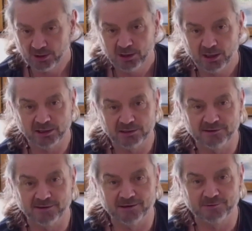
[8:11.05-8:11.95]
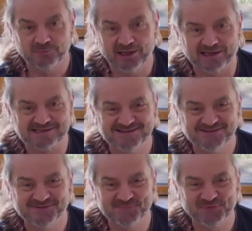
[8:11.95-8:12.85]
And yes,
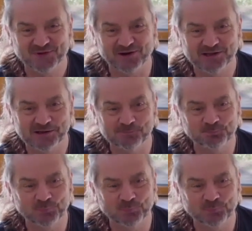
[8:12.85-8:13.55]
all right then.